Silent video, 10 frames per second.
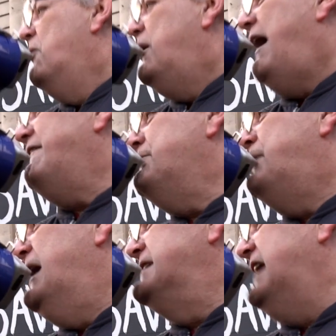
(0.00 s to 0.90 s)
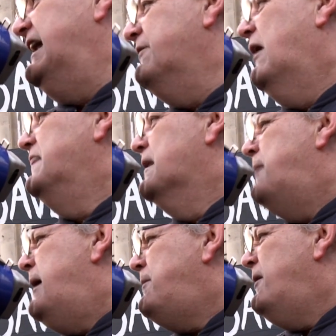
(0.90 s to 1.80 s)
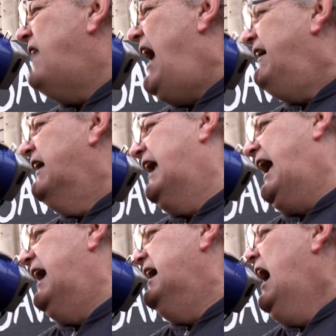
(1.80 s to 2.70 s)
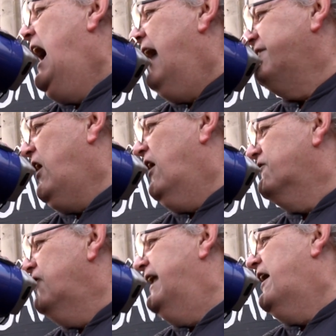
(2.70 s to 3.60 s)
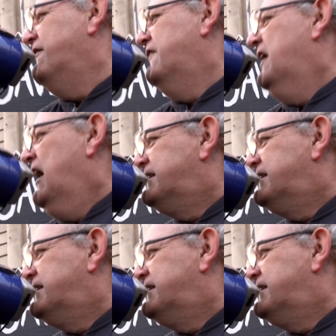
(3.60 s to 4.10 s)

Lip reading: We haven't purged anyone. The people of Haringey have got rid of